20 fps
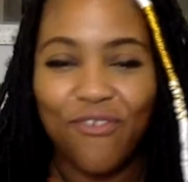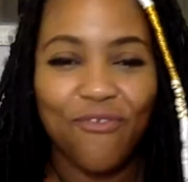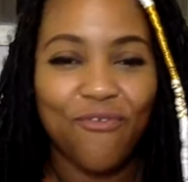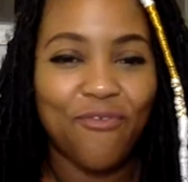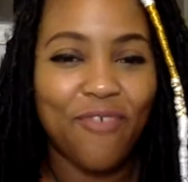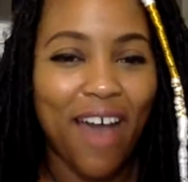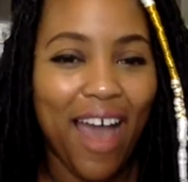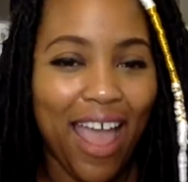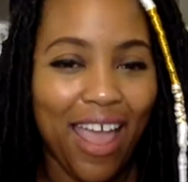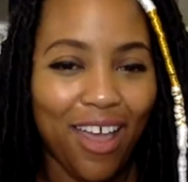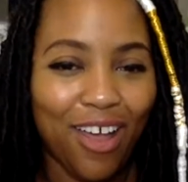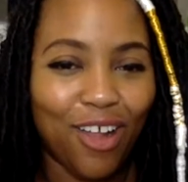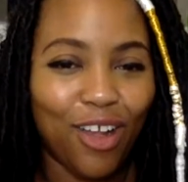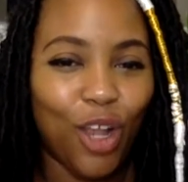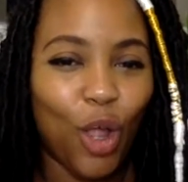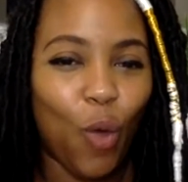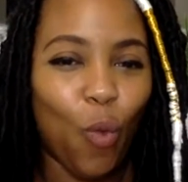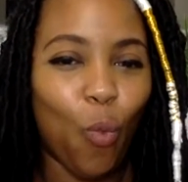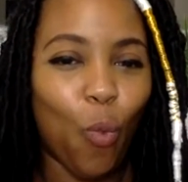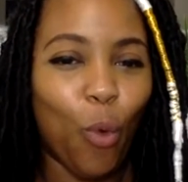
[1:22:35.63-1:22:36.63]

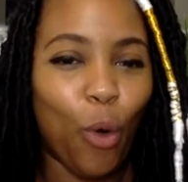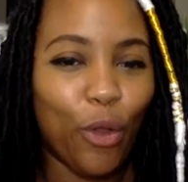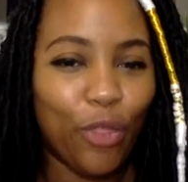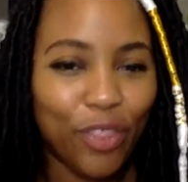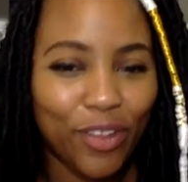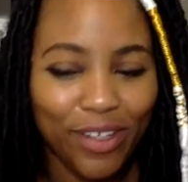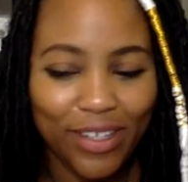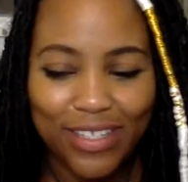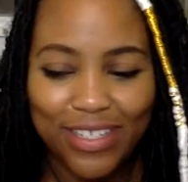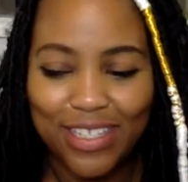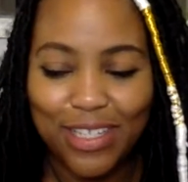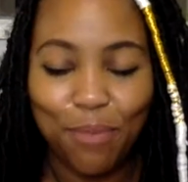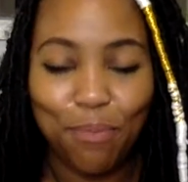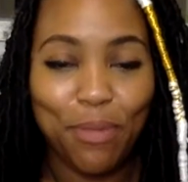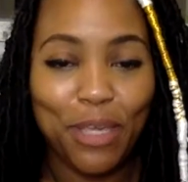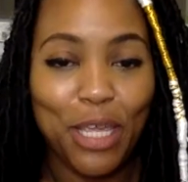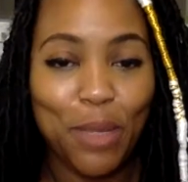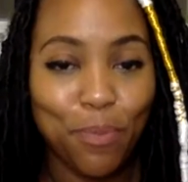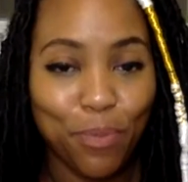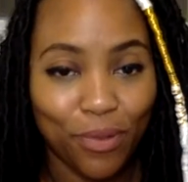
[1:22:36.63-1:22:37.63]
vile, worthless
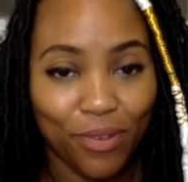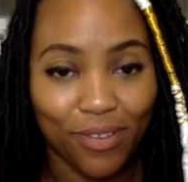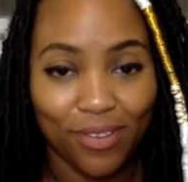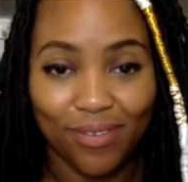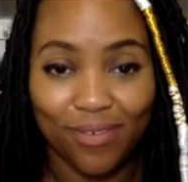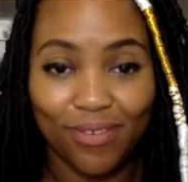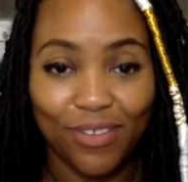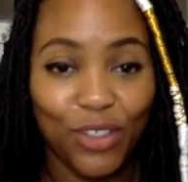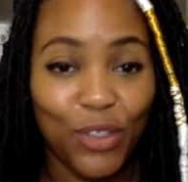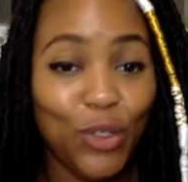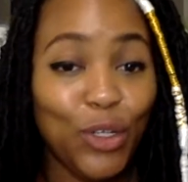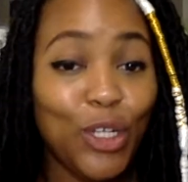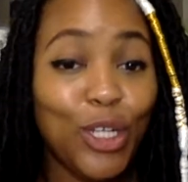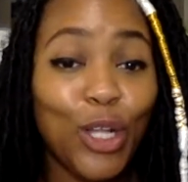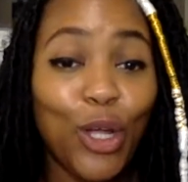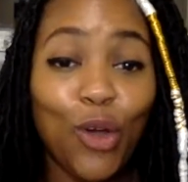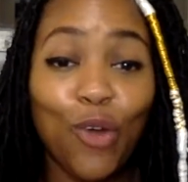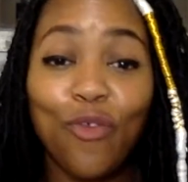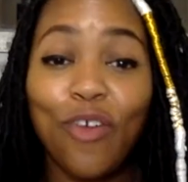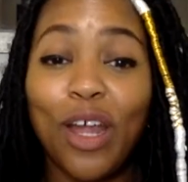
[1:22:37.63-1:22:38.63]
people, you
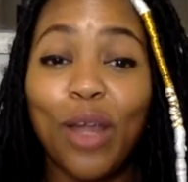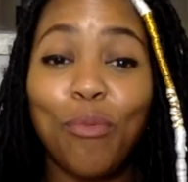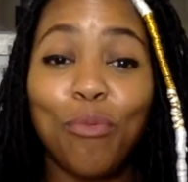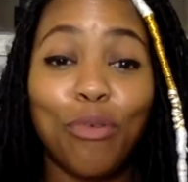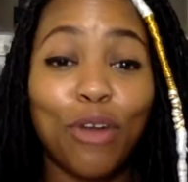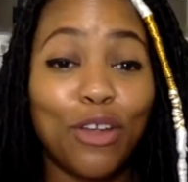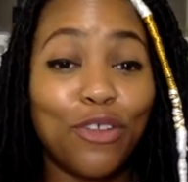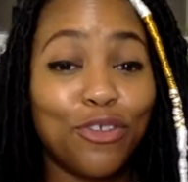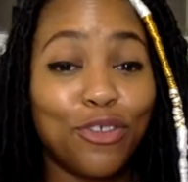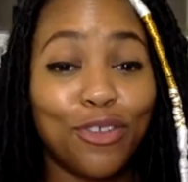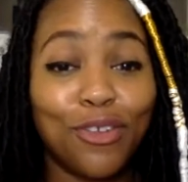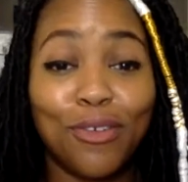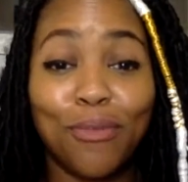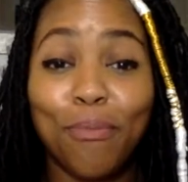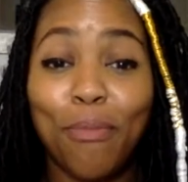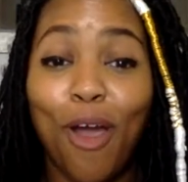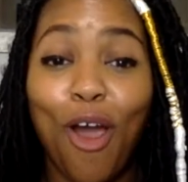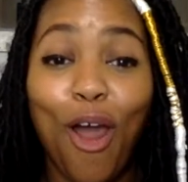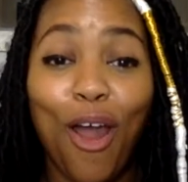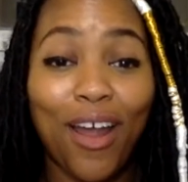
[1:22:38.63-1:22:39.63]
low vibrational
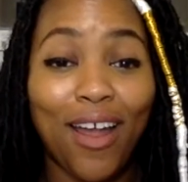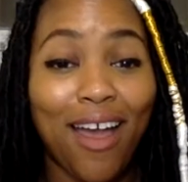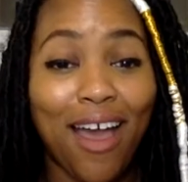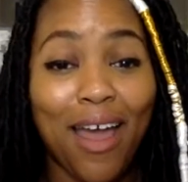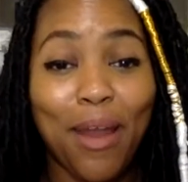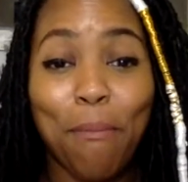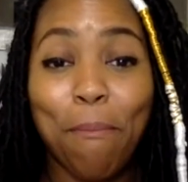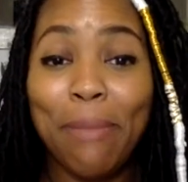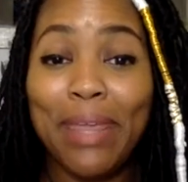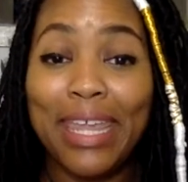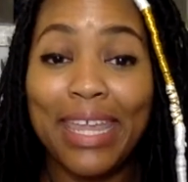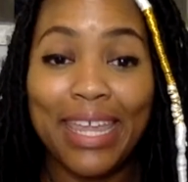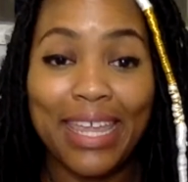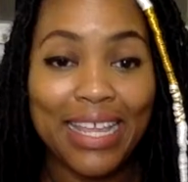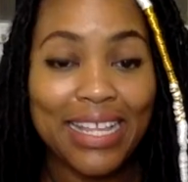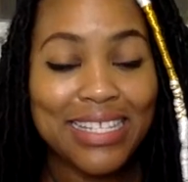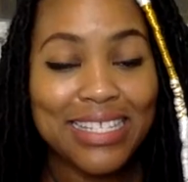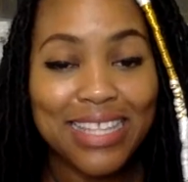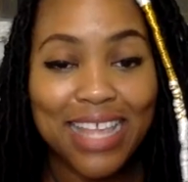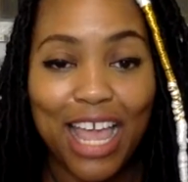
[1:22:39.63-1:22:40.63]
archon
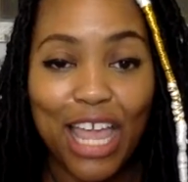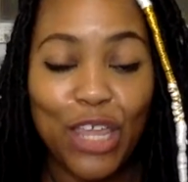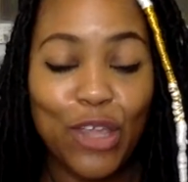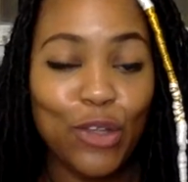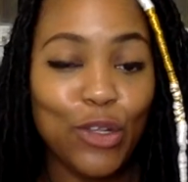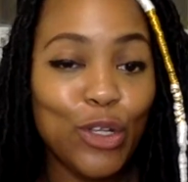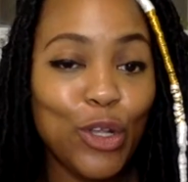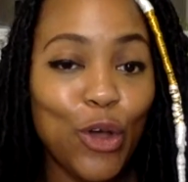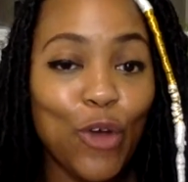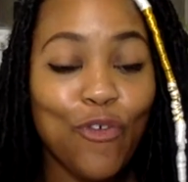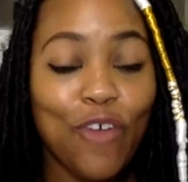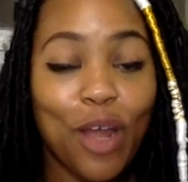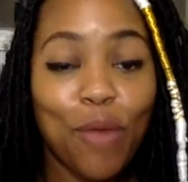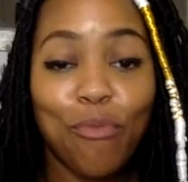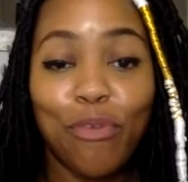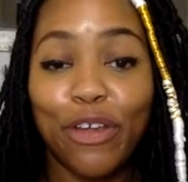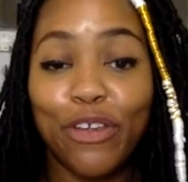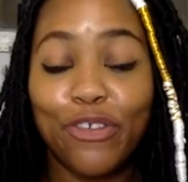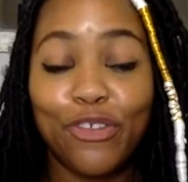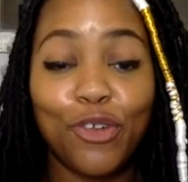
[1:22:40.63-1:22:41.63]
beings, and you low
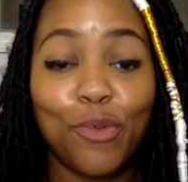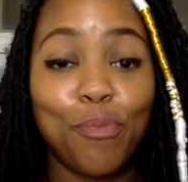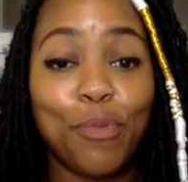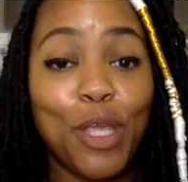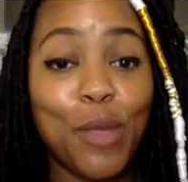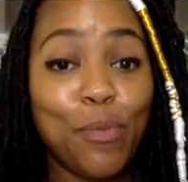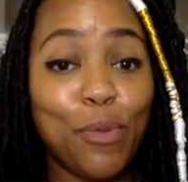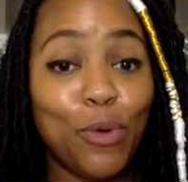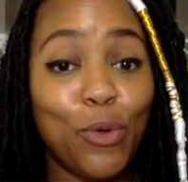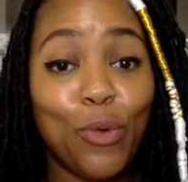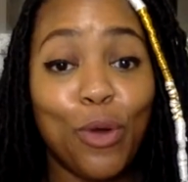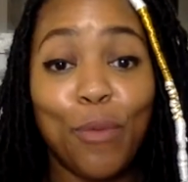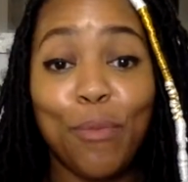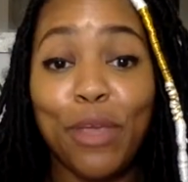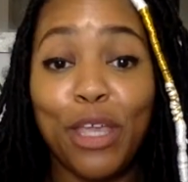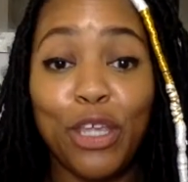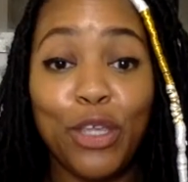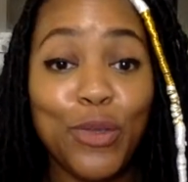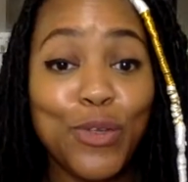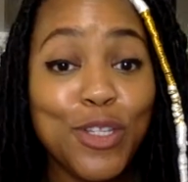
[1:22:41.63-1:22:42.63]
vibrational people who are
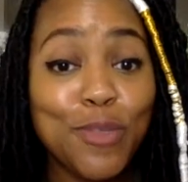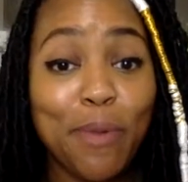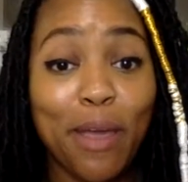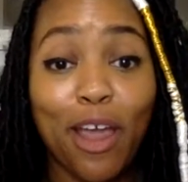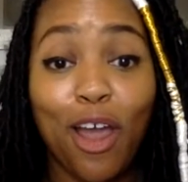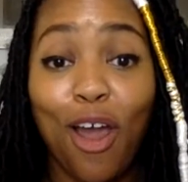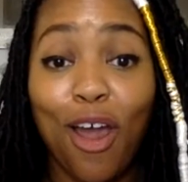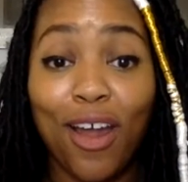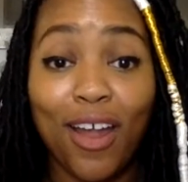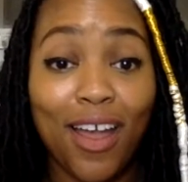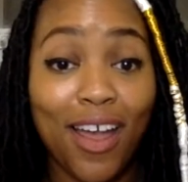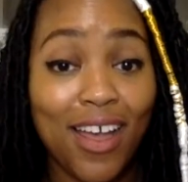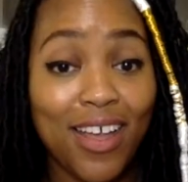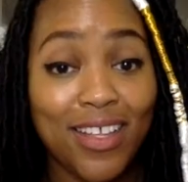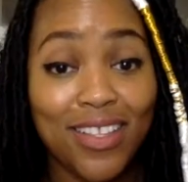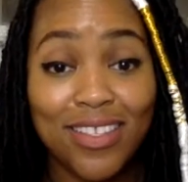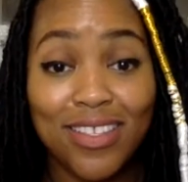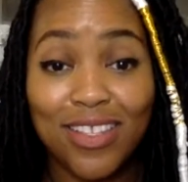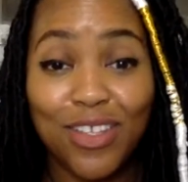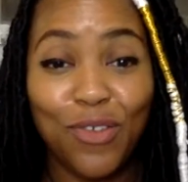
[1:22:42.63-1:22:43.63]
being used by
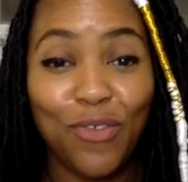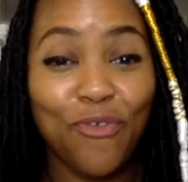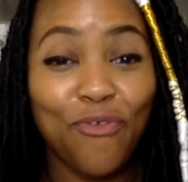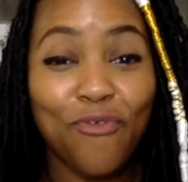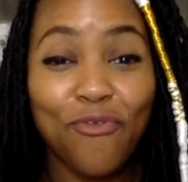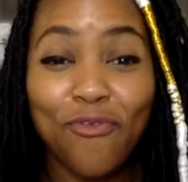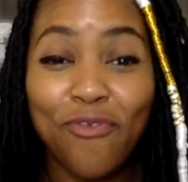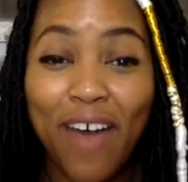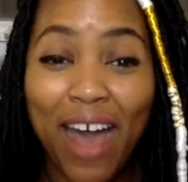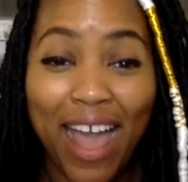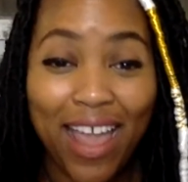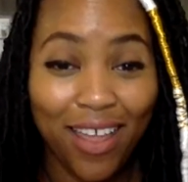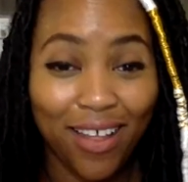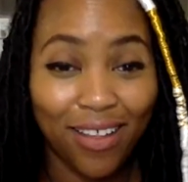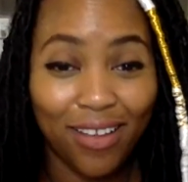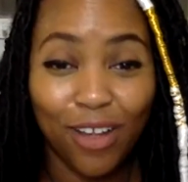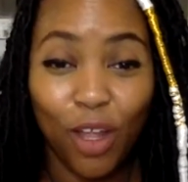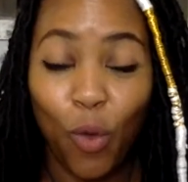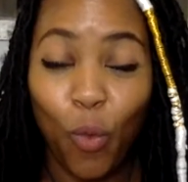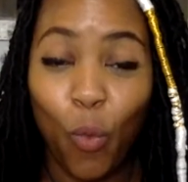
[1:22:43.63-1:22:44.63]
archons, you
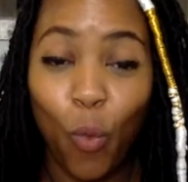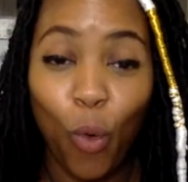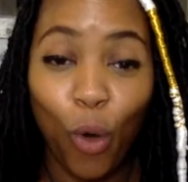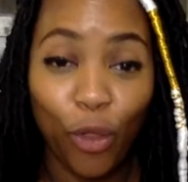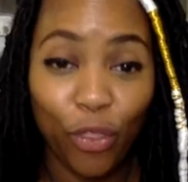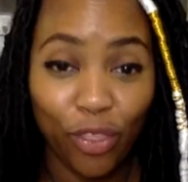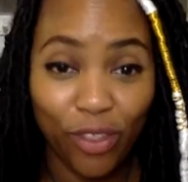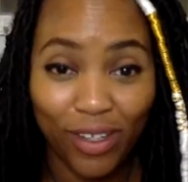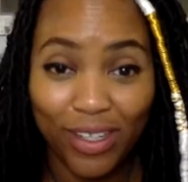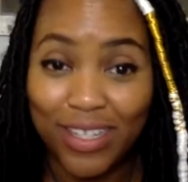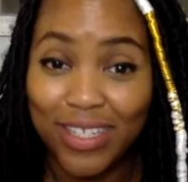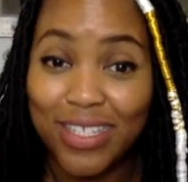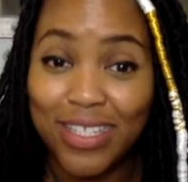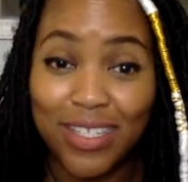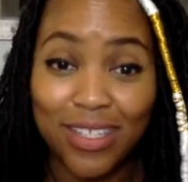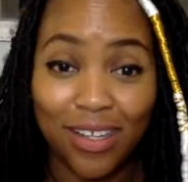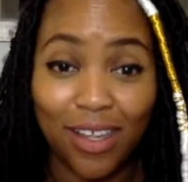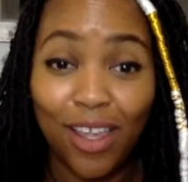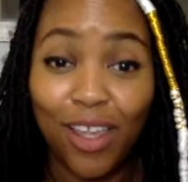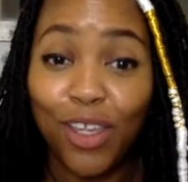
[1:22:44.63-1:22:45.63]
vile,
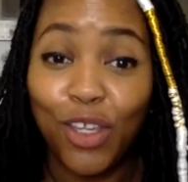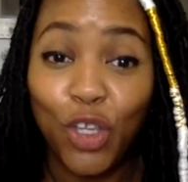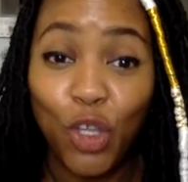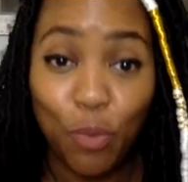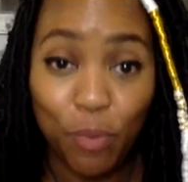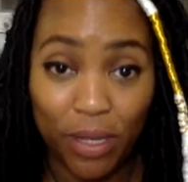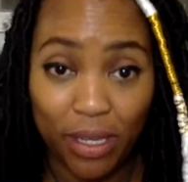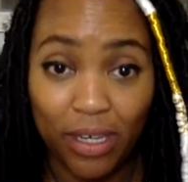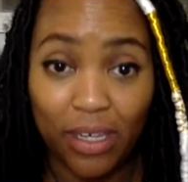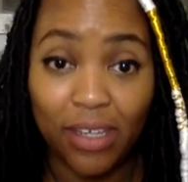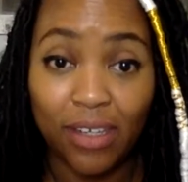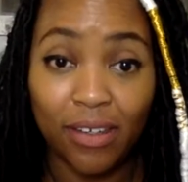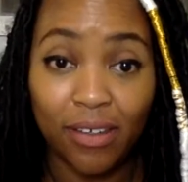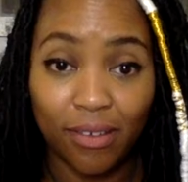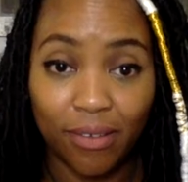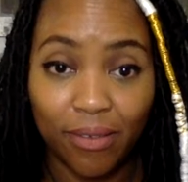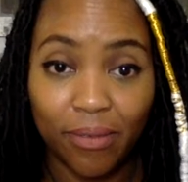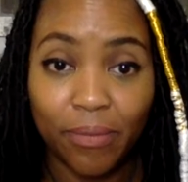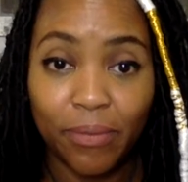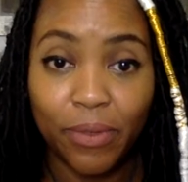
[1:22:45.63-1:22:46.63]
worthless human.
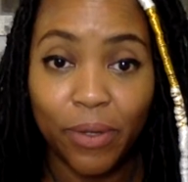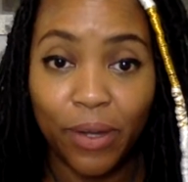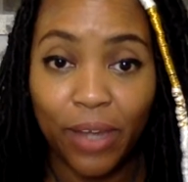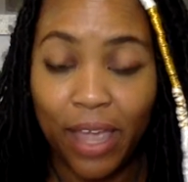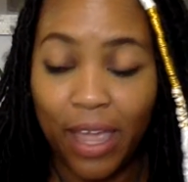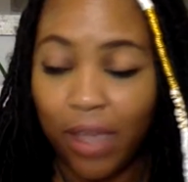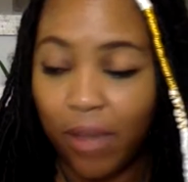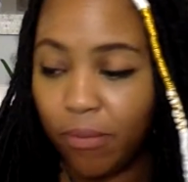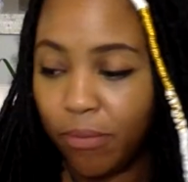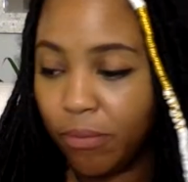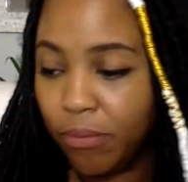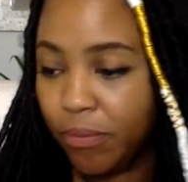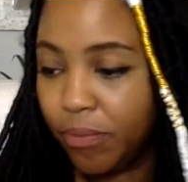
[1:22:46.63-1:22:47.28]
Okay?